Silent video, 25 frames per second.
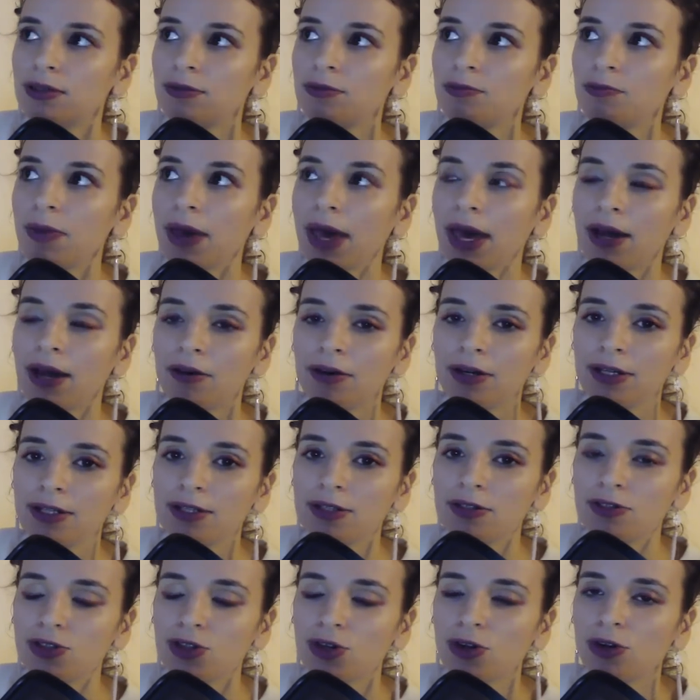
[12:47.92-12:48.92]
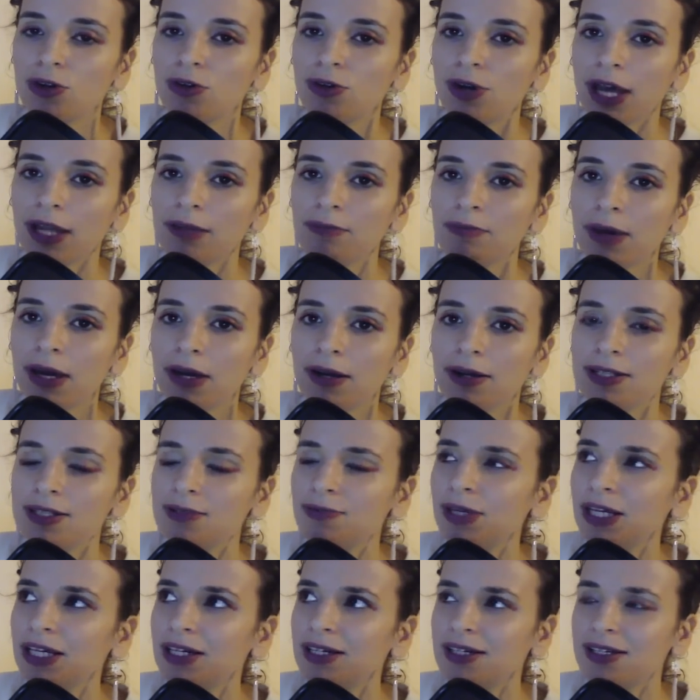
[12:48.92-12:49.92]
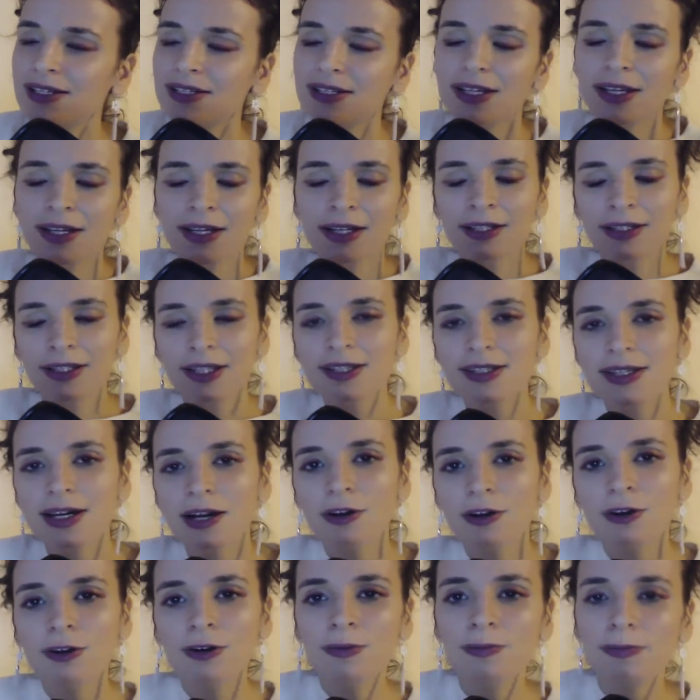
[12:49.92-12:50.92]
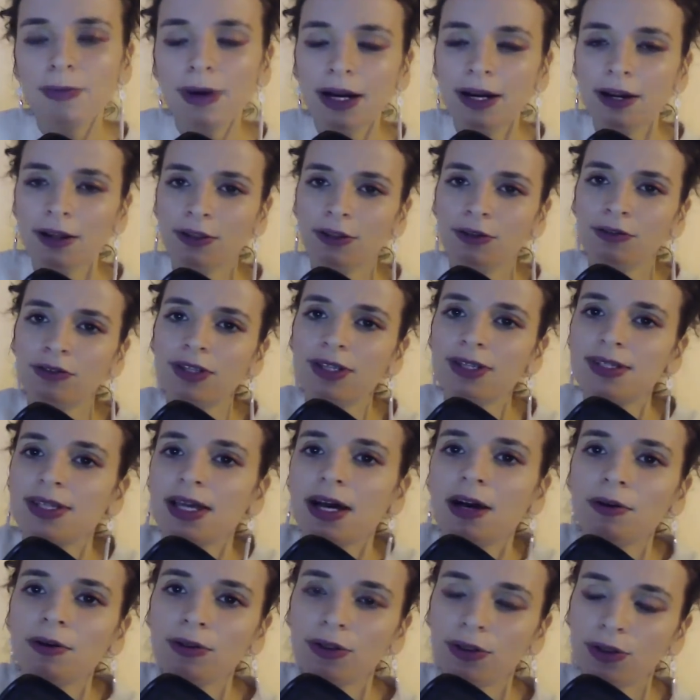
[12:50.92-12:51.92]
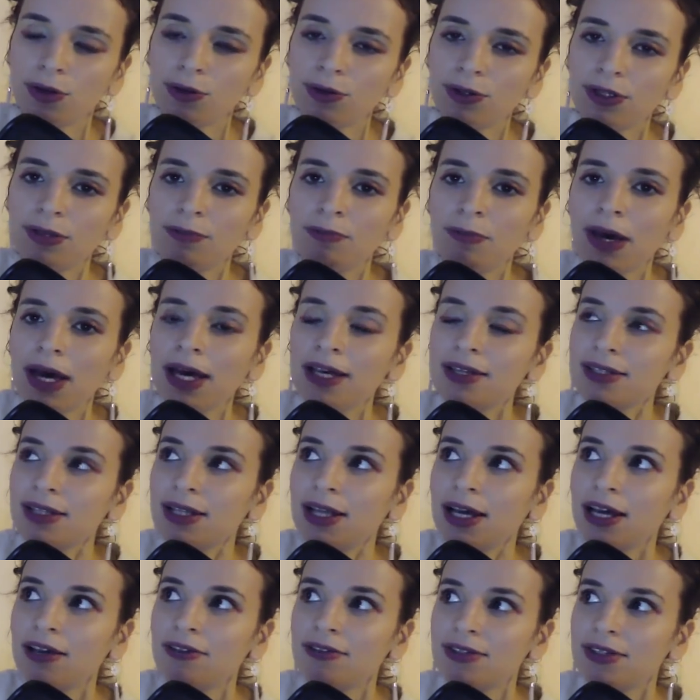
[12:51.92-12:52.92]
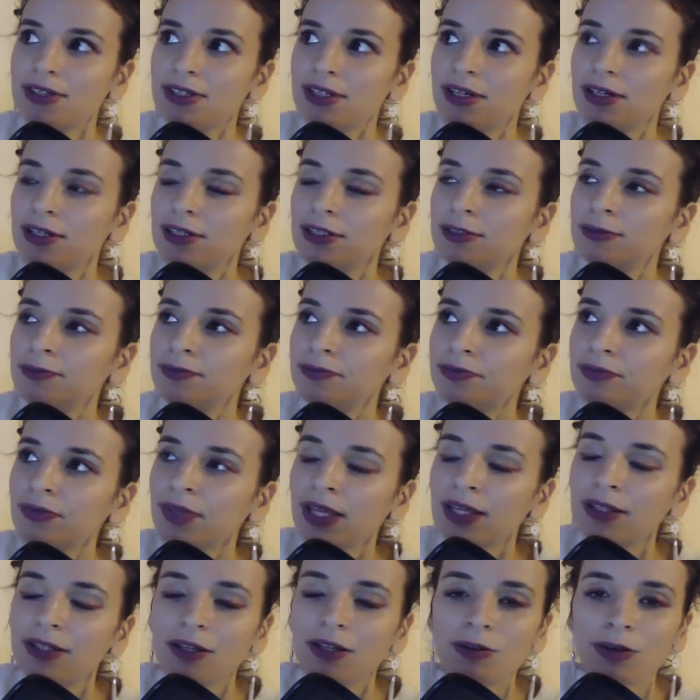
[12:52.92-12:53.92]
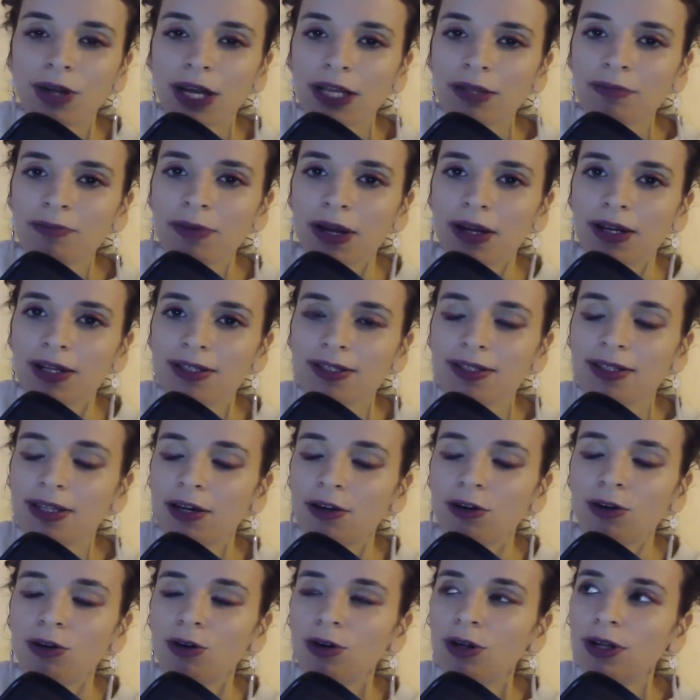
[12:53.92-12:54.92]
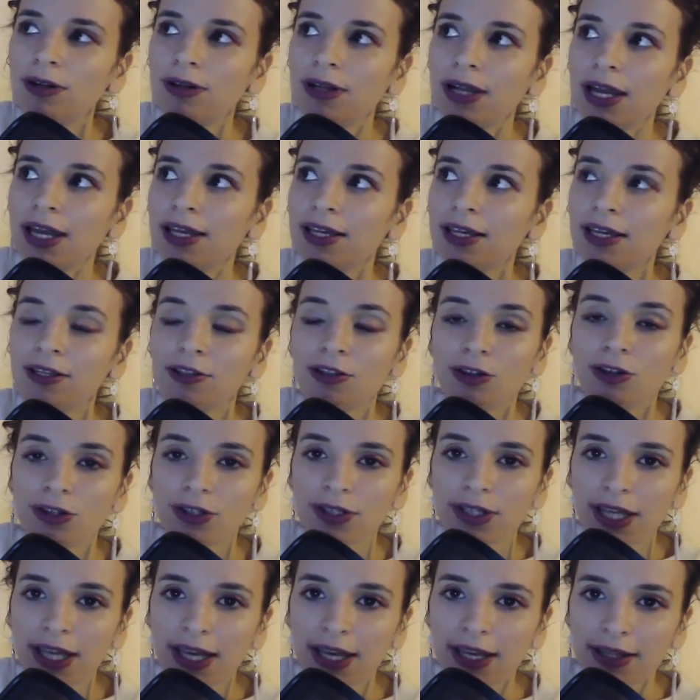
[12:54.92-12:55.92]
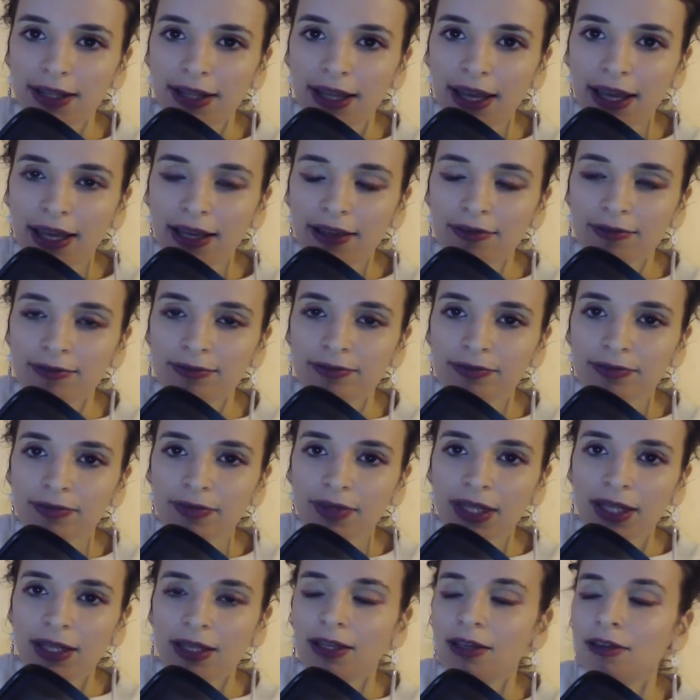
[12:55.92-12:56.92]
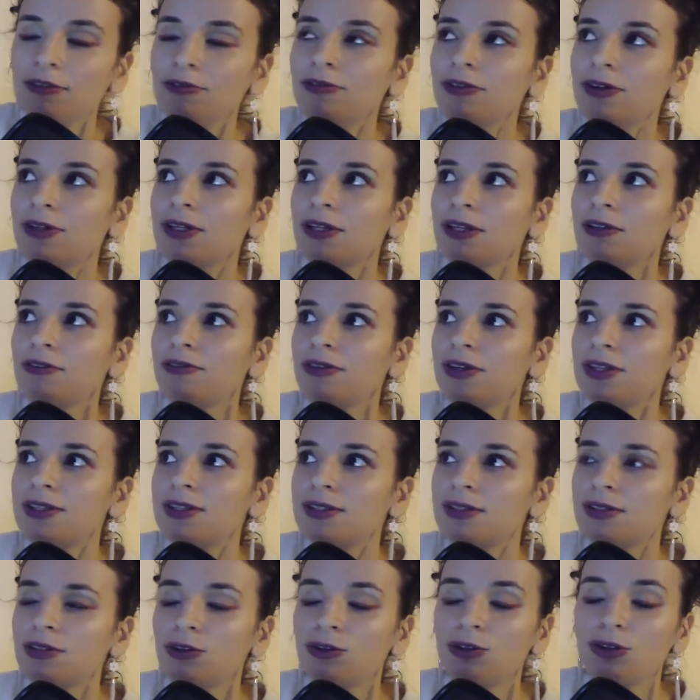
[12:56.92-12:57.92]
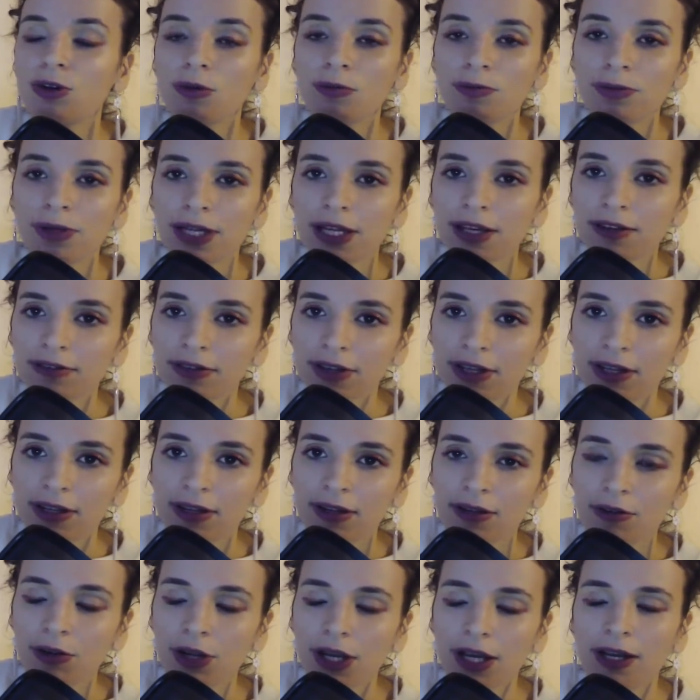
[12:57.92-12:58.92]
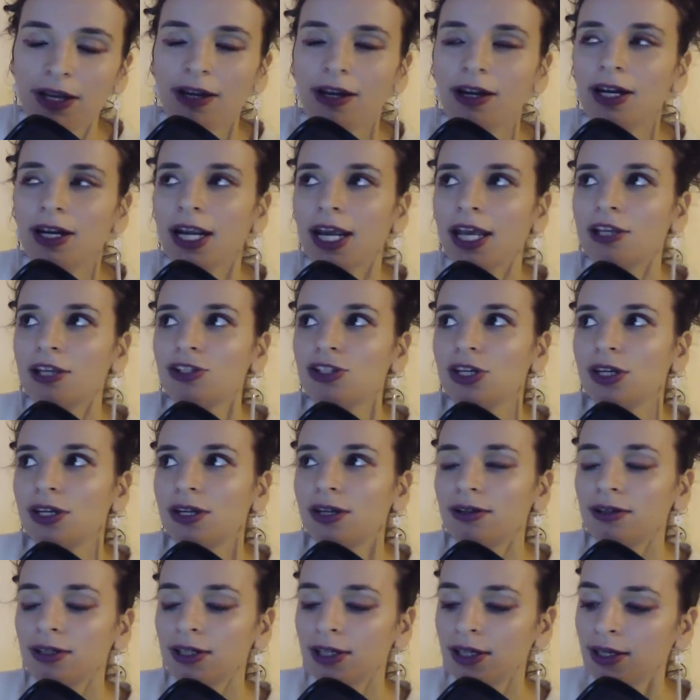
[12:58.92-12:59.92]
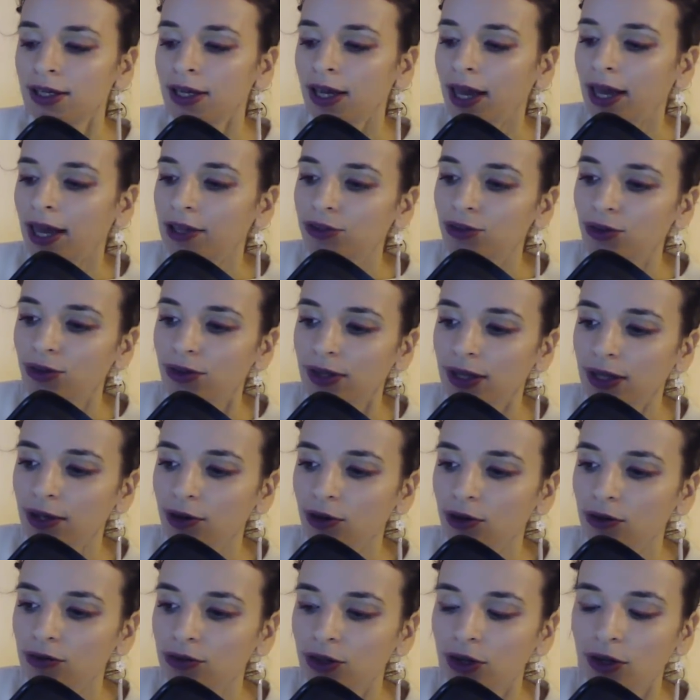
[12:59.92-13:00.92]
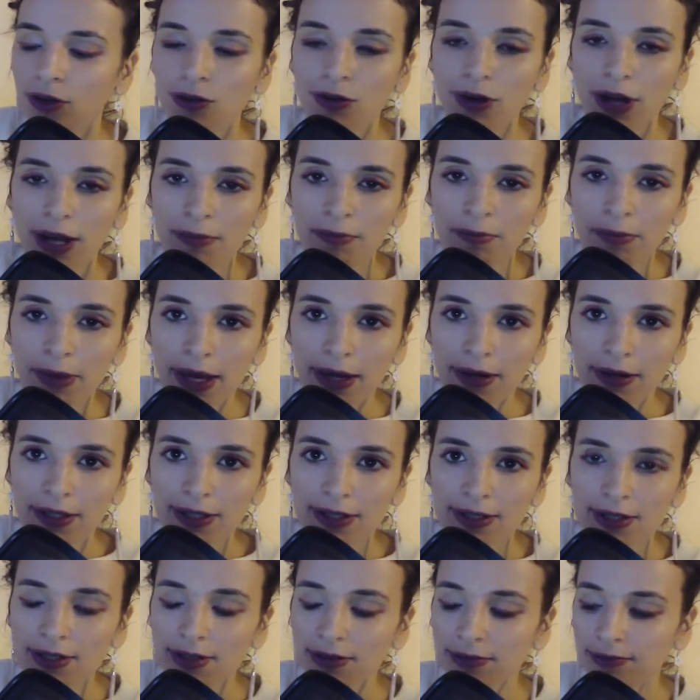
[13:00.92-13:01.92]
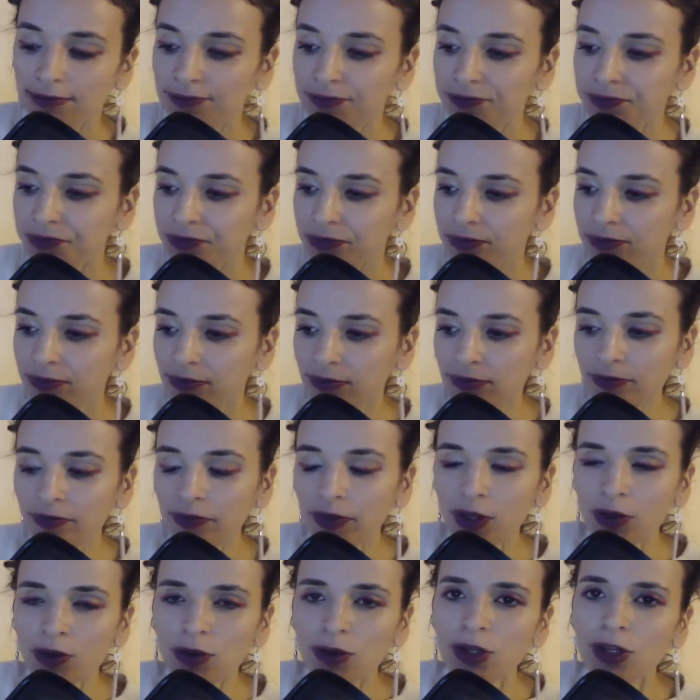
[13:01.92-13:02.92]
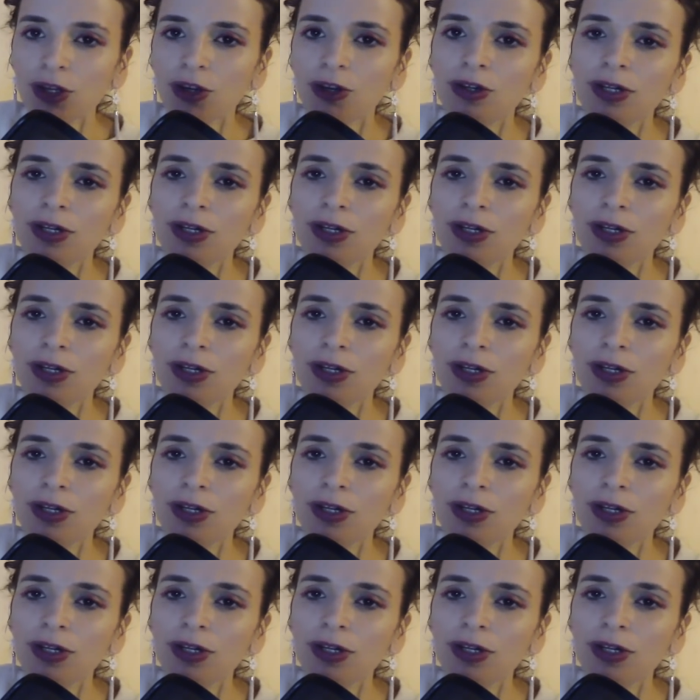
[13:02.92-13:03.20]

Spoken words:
parents, your grandparents, because these are all part of the South Node. The past lives, the grandparents, they're all like in your DNA. Even if it's you don't believe in reincarnation and you think of your grandparents or your